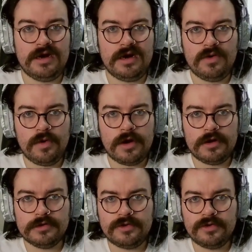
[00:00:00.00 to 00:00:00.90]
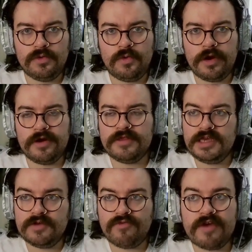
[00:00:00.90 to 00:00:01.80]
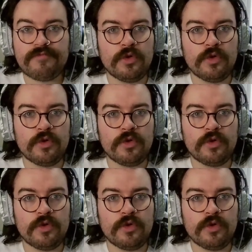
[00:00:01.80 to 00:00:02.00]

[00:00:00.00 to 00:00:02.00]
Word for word: a world where the RevPro